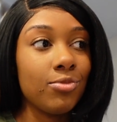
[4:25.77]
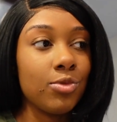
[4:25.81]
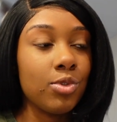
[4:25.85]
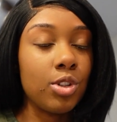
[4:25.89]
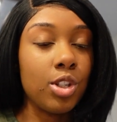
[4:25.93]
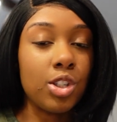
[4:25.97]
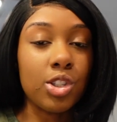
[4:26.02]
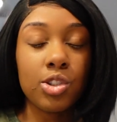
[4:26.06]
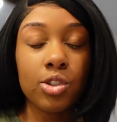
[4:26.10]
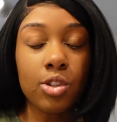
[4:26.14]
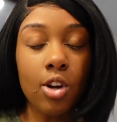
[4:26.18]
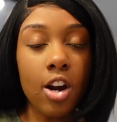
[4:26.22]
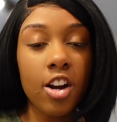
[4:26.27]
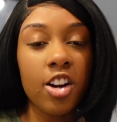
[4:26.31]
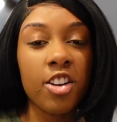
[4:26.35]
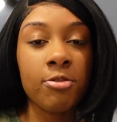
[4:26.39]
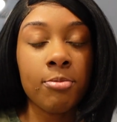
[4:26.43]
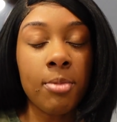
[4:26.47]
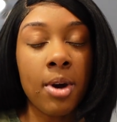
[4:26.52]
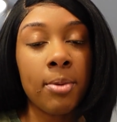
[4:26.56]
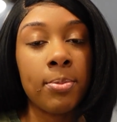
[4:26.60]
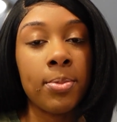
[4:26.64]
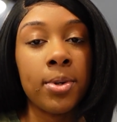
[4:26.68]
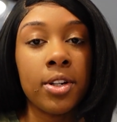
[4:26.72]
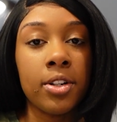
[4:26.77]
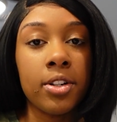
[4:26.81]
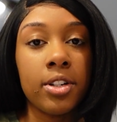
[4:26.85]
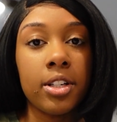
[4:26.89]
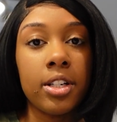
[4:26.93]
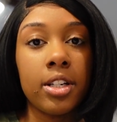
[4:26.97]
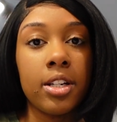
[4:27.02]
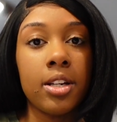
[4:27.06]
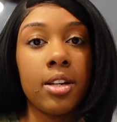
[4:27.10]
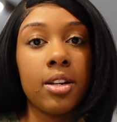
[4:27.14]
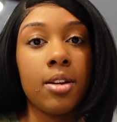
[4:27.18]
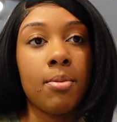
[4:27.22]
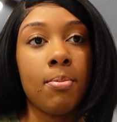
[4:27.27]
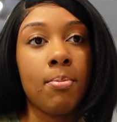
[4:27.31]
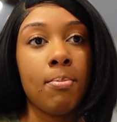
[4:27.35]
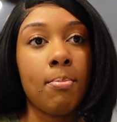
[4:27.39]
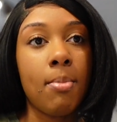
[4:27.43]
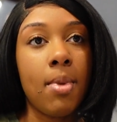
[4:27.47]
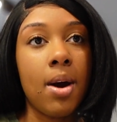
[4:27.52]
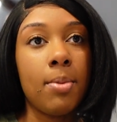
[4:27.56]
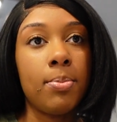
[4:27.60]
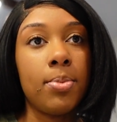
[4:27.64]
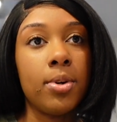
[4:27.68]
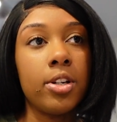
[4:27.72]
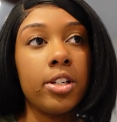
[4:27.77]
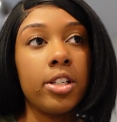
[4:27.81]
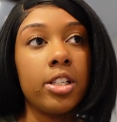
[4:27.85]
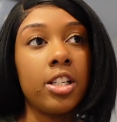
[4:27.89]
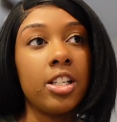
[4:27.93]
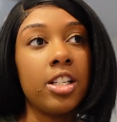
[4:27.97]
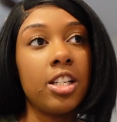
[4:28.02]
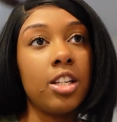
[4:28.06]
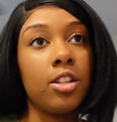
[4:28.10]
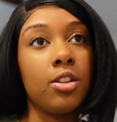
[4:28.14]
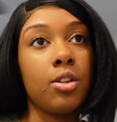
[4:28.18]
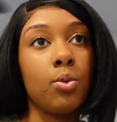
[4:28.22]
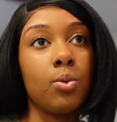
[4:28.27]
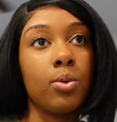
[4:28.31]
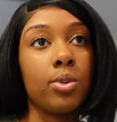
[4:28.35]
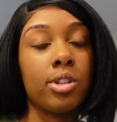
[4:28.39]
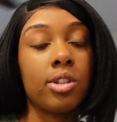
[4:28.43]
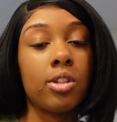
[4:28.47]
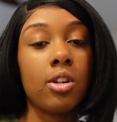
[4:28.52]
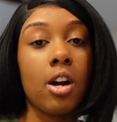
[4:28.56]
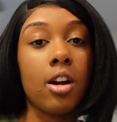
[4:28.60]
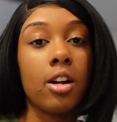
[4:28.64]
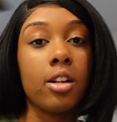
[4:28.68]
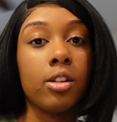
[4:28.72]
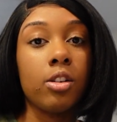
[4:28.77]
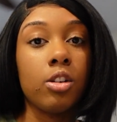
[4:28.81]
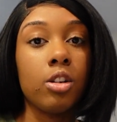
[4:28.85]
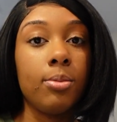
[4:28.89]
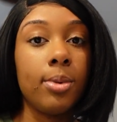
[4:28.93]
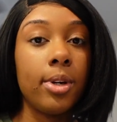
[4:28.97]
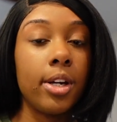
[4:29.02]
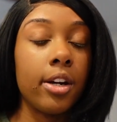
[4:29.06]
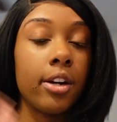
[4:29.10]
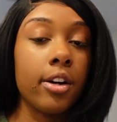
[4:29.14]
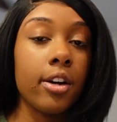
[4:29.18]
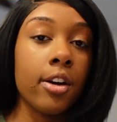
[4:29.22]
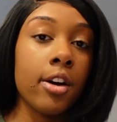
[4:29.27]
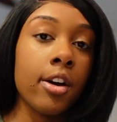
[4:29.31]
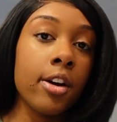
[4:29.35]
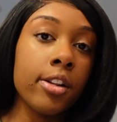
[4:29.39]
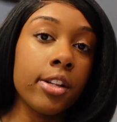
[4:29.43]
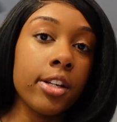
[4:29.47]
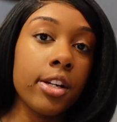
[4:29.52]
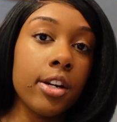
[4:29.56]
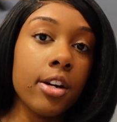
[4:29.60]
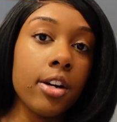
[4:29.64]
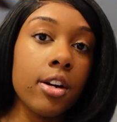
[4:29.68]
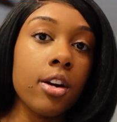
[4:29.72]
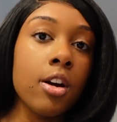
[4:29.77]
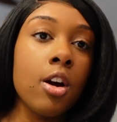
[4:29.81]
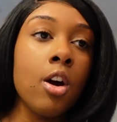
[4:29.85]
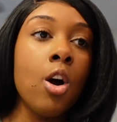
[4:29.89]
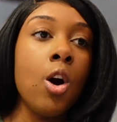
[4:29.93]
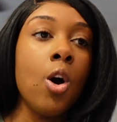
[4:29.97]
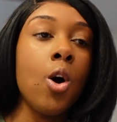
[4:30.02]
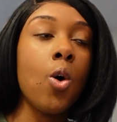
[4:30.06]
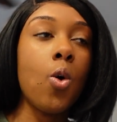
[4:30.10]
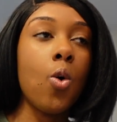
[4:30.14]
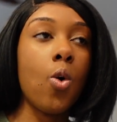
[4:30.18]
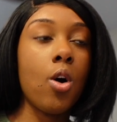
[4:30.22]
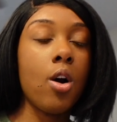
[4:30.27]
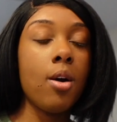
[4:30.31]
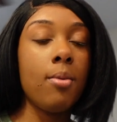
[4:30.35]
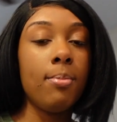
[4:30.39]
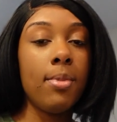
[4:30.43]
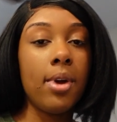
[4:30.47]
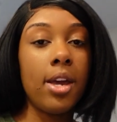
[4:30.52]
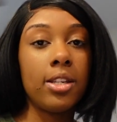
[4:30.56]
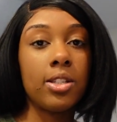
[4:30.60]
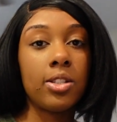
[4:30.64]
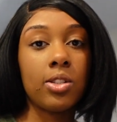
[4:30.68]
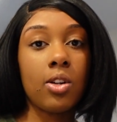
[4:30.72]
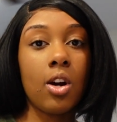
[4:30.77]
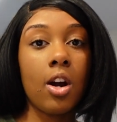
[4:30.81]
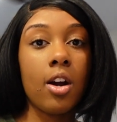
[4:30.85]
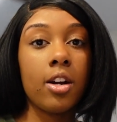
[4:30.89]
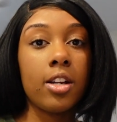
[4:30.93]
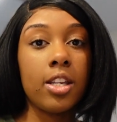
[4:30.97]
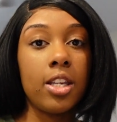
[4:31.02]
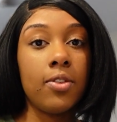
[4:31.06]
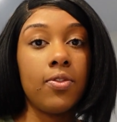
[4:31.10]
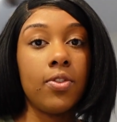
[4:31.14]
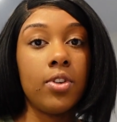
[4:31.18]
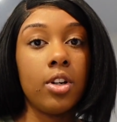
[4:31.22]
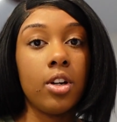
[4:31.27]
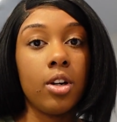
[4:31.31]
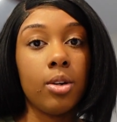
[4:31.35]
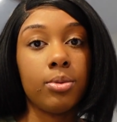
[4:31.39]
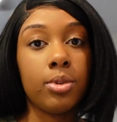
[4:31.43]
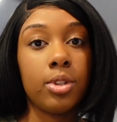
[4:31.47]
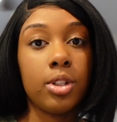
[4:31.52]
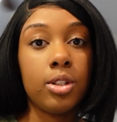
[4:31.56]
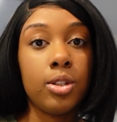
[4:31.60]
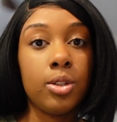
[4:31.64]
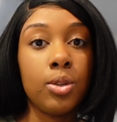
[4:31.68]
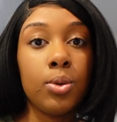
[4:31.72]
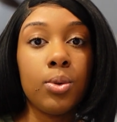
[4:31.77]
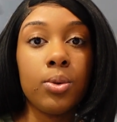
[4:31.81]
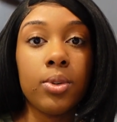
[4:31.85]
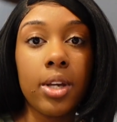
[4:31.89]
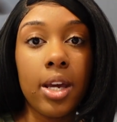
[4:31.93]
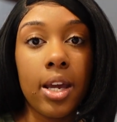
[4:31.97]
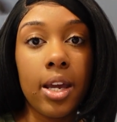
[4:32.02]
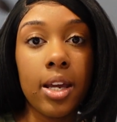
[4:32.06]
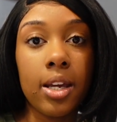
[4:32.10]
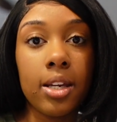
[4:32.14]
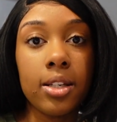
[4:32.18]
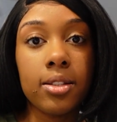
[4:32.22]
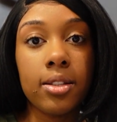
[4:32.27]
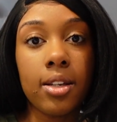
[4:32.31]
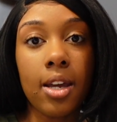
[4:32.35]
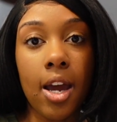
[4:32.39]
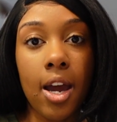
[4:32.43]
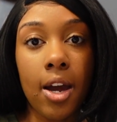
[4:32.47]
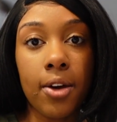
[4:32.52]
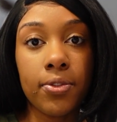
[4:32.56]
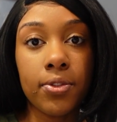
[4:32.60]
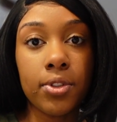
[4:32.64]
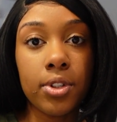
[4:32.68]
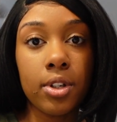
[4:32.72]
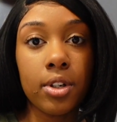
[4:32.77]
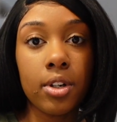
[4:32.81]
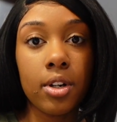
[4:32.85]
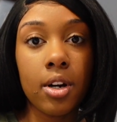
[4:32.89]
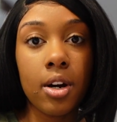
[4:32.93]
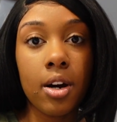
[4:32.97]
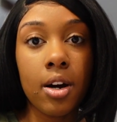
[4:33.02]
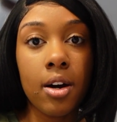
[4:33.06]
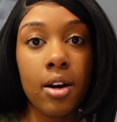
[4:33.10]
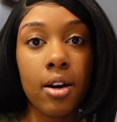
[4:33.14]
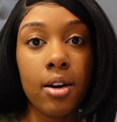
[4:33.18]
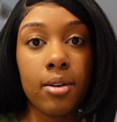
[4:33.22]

the start of my period either will start a little bit earlier or it may start even up to 2 days after